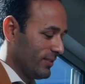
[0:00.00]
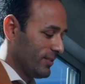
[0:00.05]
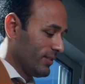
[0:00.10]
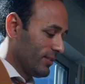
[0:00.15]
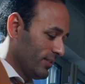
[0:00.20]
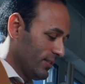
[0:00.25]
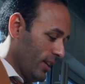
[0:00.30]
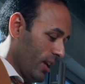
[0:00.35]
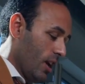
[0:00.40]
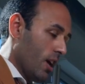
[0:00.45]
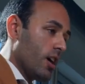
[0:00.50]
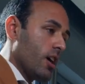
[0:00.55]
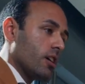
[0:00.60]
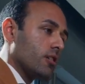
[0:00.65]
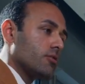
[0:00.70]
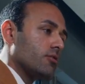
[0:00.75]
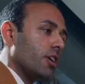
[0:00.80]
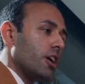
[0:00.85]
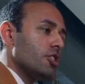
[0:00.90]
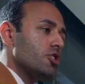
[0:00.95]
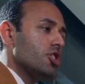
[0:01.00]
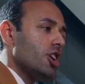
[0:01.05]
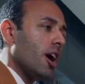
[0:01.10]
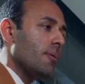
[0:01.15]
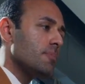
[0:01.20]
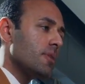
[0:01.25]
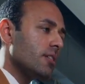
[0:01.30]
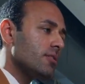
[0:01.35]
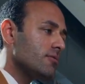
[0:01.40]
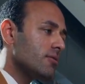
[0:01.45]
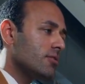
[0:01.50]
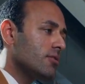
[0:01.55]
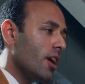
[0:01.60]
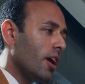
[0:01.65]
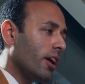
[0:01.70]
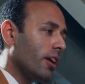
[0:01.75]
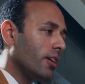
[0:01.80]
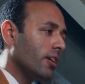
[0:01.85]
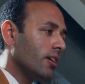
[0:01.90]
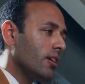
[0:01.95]
you're going to be comfortable with an
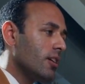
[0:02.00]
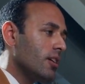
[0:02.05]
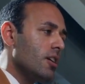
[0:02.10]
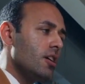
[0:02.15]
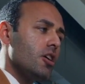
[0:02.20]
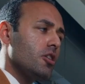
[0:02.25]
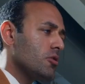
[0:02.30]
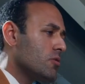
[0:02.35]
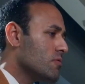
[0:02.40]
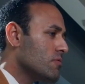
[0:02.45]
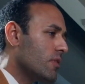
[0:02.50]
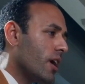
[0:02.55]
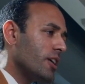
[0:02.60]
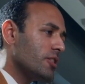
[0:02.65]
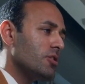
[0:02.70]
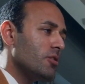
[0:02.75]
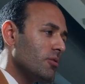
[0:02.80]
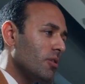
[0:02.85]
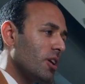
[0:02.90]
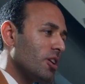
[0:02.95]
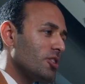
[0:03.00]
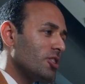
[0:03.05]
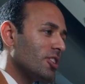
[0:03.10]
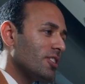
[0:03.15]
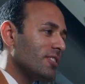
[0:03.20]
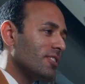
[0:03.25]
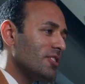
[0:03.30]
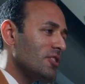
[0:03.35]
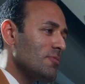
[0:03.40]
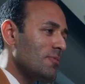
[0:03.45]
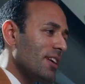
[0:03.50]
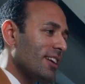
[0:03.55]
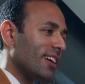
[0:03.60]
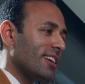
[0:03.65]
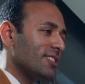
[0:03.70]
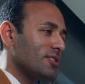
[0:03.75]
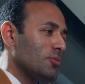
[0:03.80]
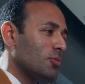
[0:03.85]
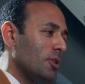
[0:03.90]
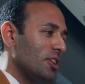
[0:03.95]
active engagement approach,
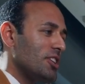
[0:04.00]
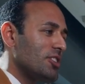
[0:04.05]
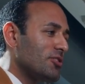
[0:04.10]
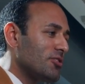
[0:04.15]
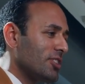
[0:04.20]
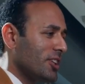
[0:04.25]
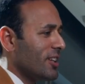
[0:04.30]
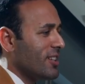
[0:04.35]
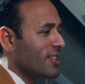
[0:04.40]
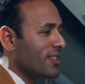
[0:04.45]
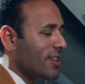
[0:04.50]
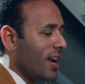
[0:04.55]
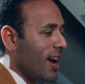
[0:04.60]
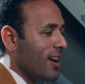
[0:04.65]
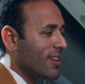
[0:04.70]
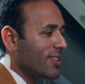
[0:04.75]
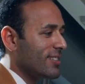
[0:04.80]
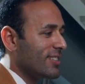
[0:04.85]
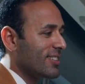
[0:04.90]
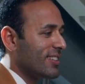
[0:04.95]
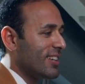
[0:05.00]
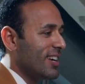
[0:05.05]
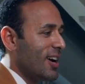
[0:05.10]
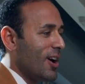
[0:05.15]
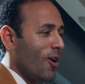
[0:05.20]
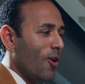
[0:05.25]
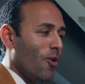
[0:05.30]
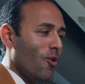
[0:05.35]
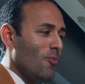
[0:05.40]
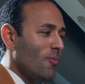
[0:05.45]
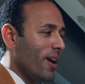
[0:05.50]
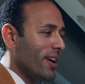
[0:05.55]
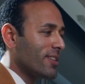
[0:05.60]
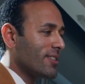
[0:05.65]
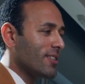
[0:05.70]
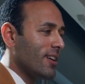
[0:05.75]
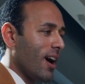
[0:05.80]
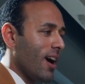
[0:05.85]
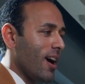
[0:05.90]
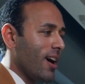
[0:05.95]
knowing that the response
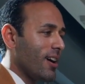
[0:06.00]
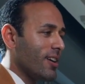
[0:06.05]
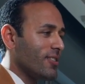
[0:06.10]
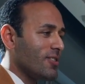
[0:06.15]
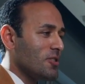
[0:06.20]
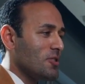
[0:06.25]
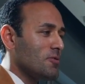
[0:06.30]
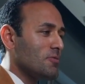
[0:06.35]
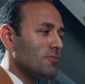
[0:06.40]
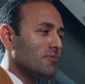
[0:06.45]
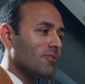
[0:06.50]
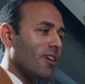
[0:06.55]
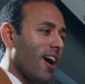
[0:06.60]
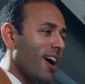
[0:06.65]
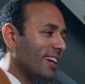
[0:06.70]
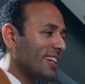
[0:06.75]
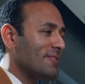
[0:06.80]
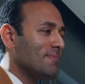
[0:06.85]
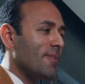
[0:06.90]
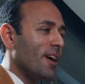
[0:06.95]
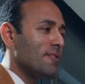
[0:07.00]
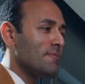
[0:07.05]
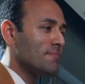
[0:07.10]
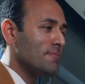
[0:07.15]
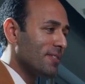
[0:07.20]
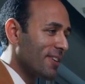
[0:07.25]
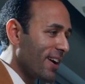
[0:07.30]
rate is going to be a little bit less.